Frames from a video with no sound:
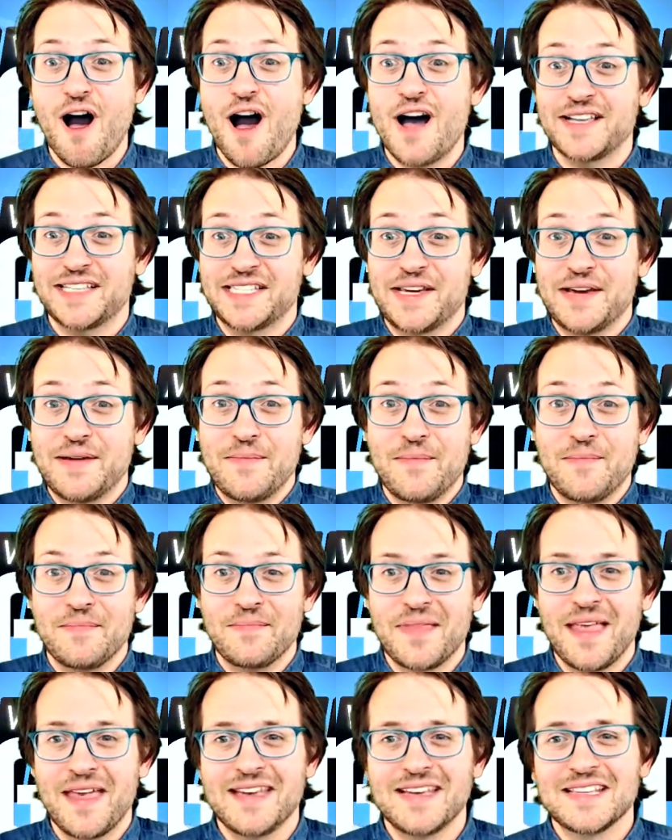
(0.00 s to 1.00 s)
Awesome.
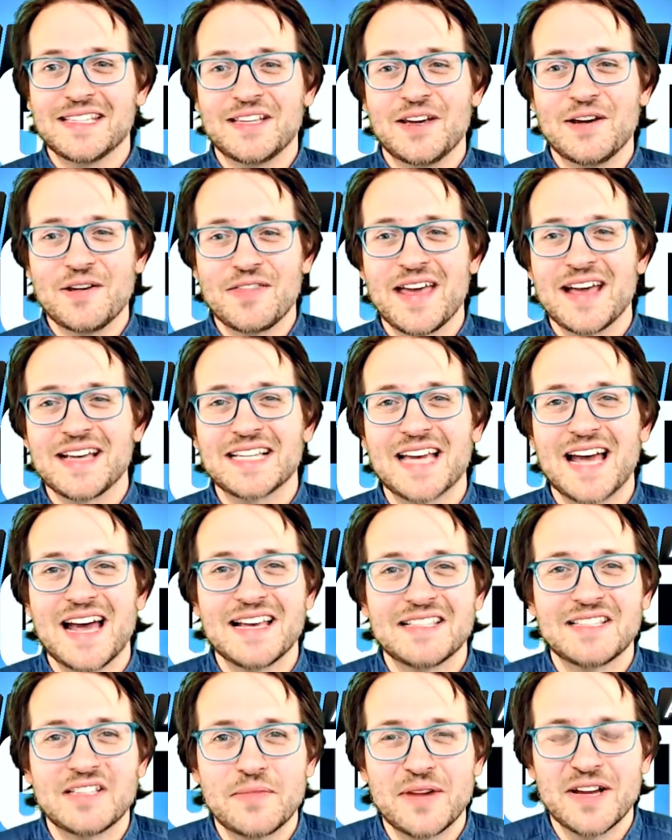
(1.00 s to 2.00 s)
So thanks
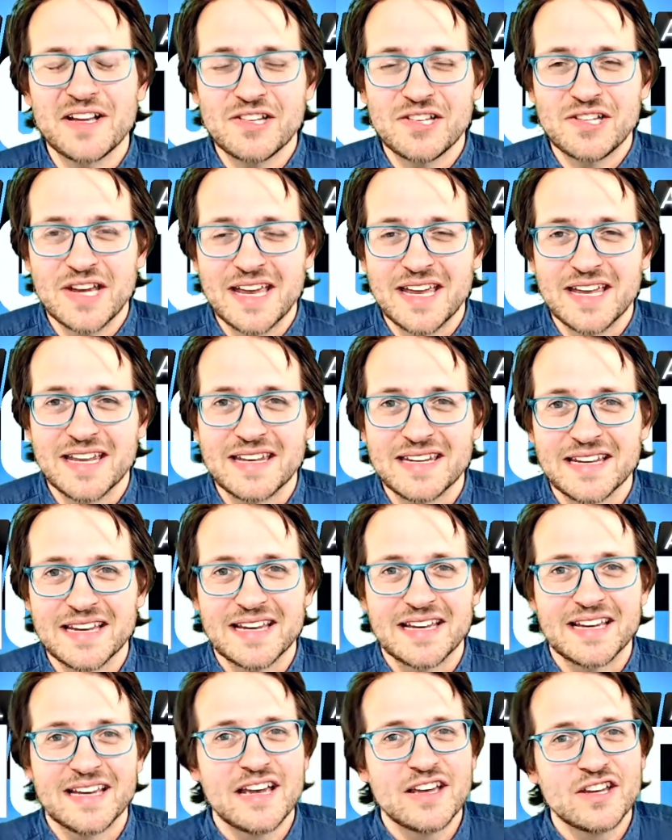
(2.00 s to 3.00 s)
guys so much, and
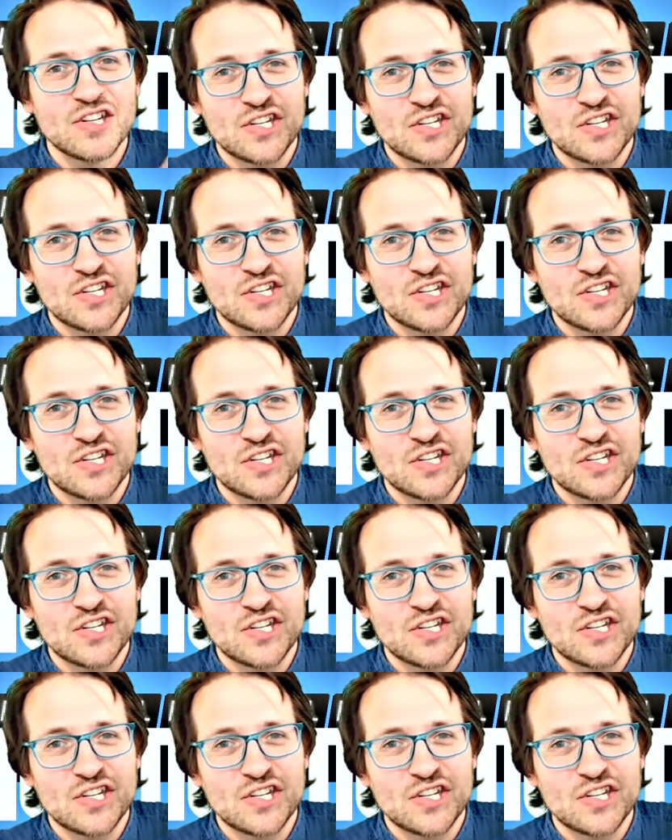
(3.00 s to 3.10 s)
uh,